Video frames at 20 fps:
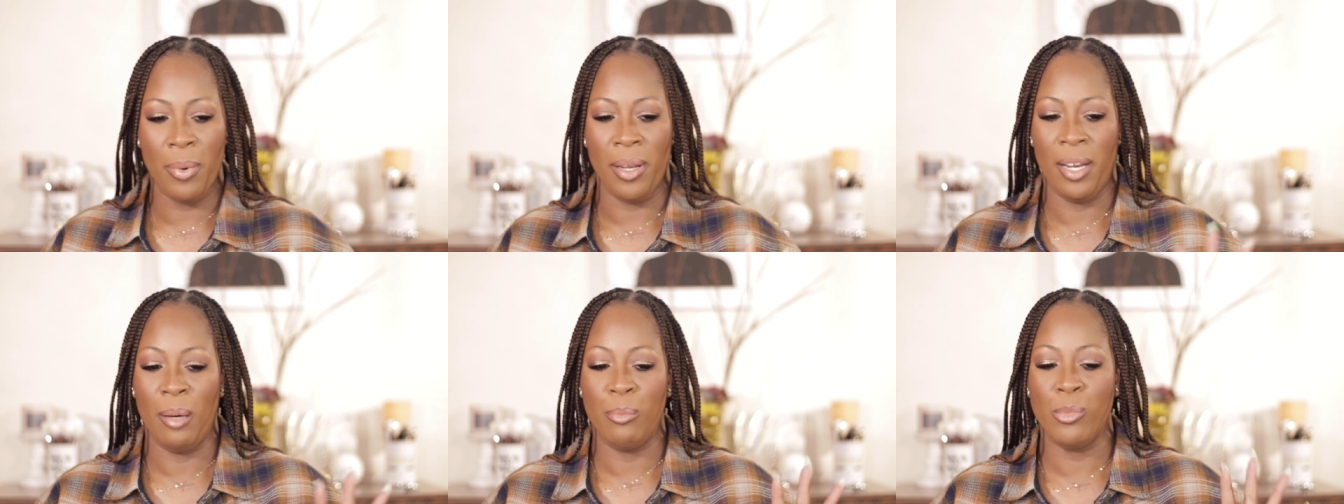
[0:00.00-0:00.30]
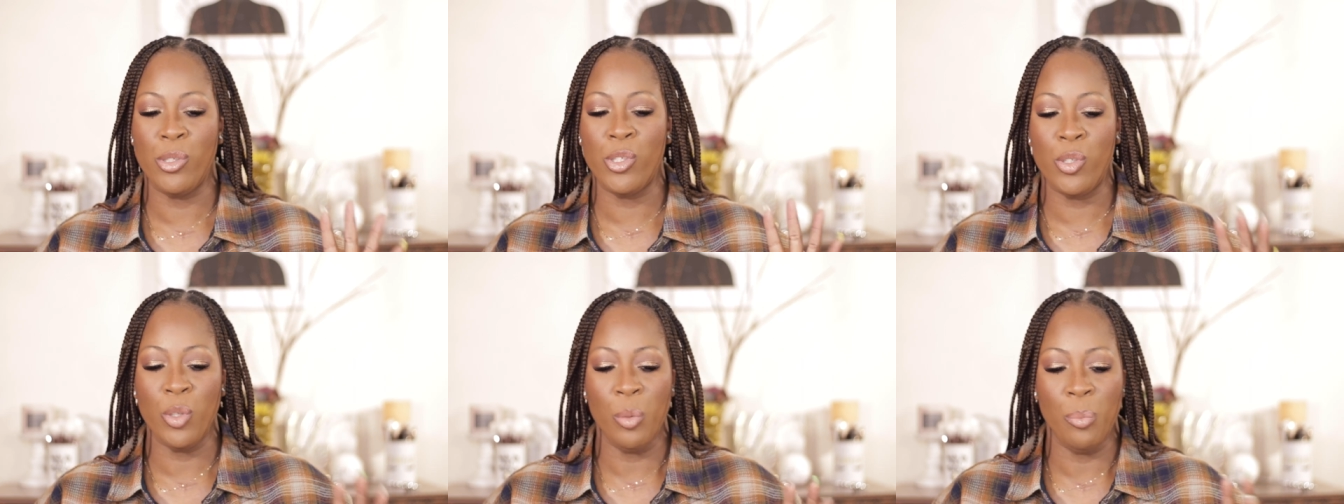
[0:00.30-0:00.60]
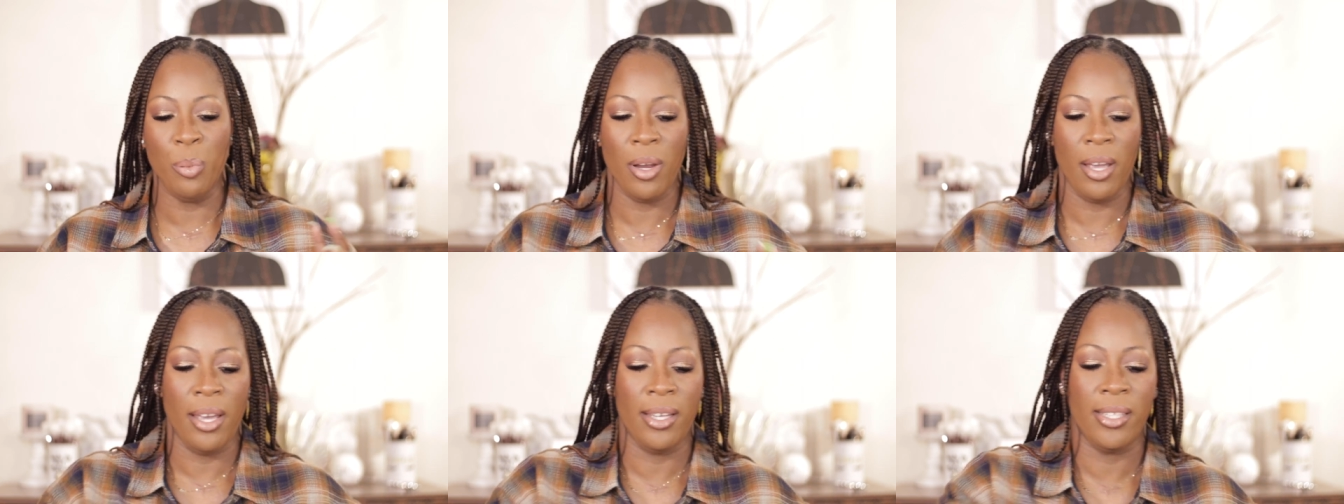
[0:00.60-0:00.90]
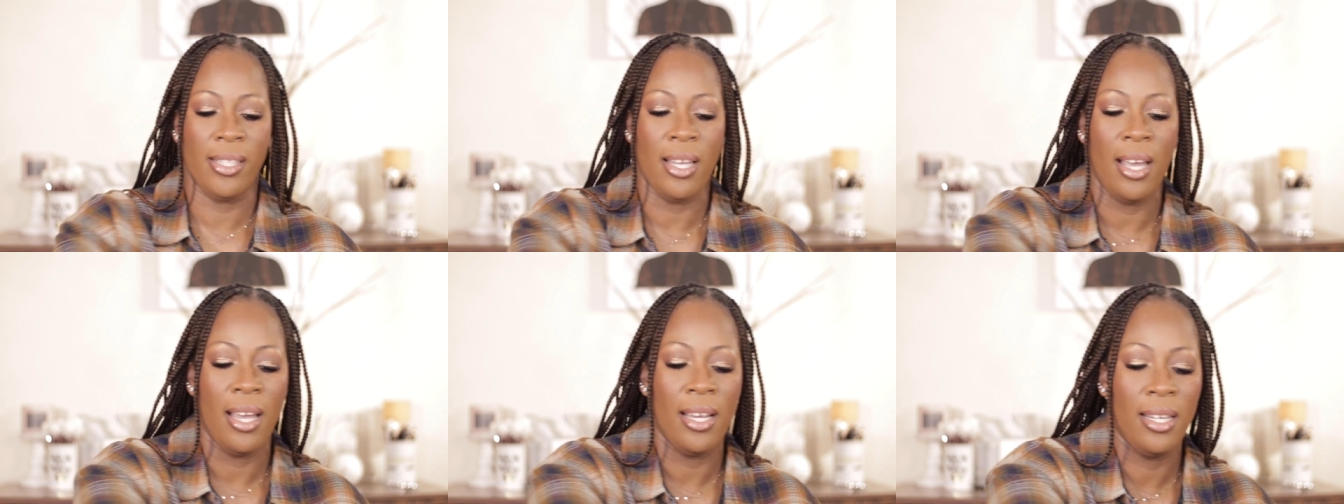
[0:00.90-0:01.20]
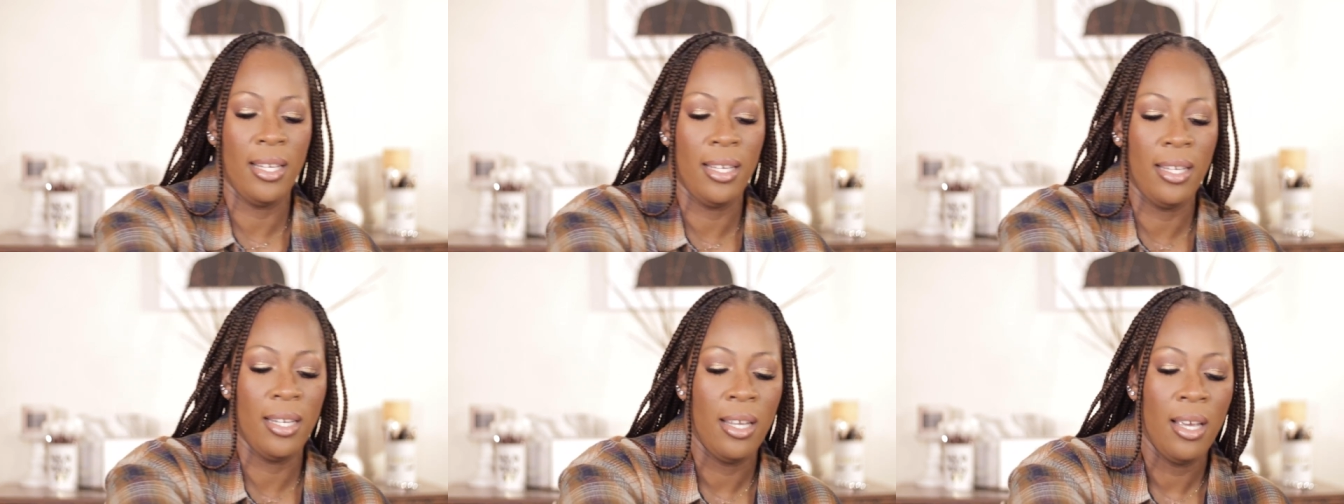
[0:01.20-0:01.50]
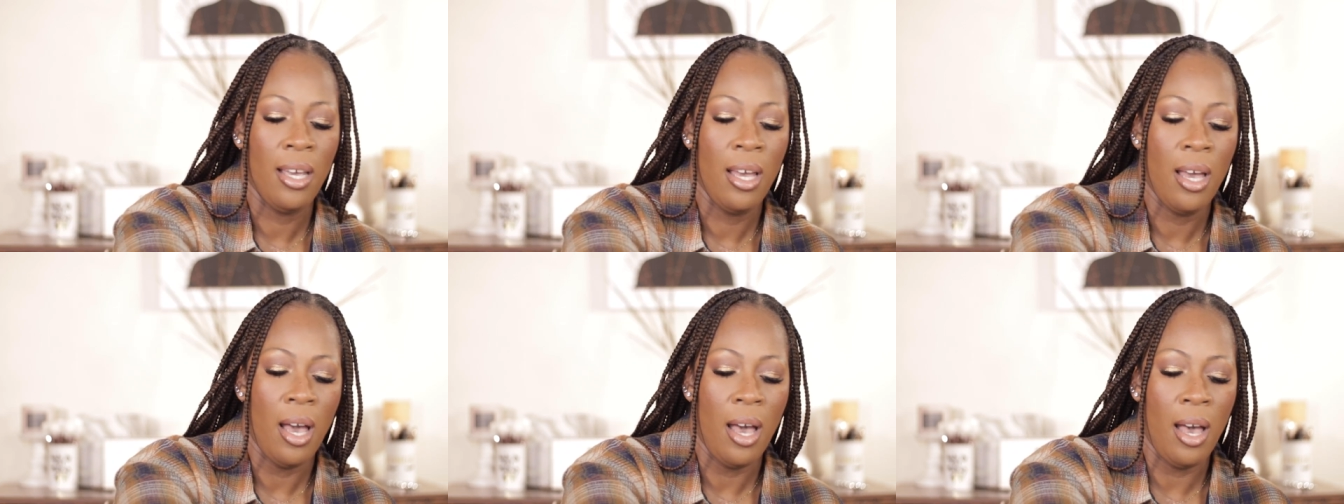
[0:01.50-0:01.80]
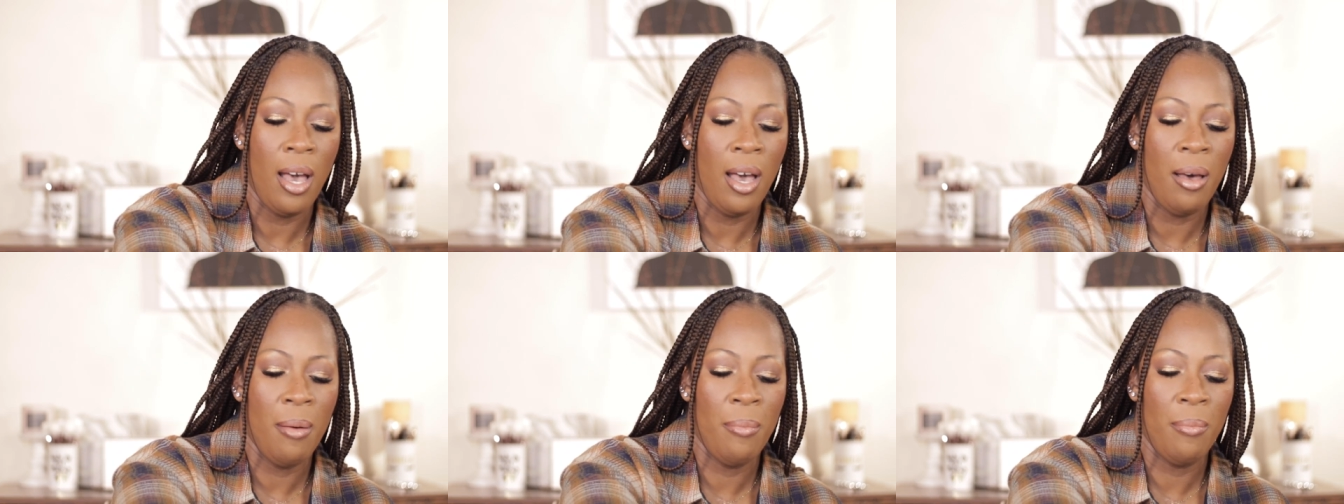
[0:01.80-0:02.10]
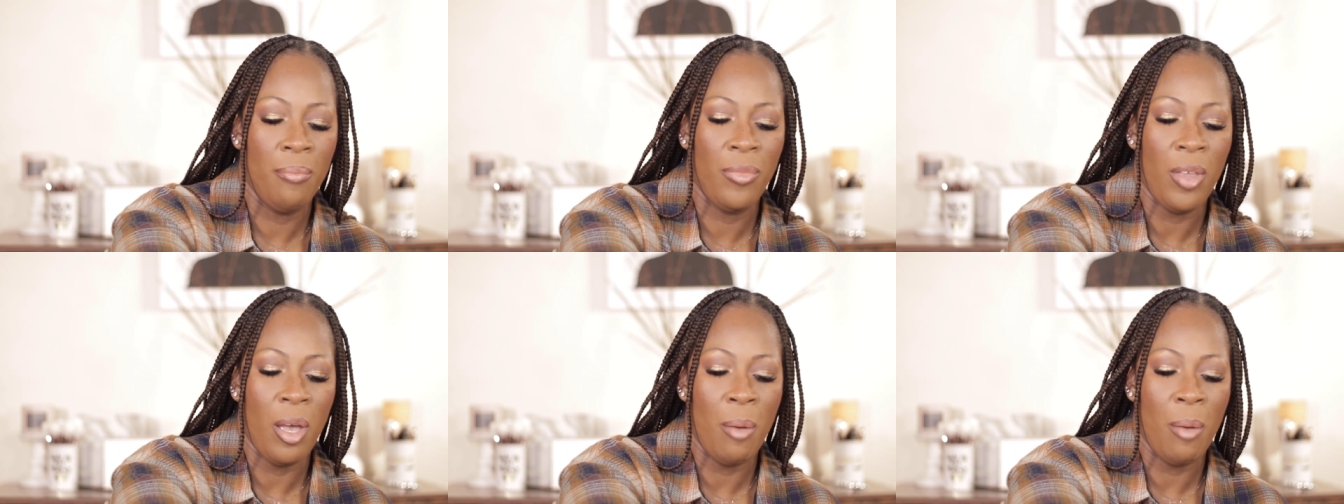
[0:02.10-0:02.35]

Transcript: And I'm super excited um,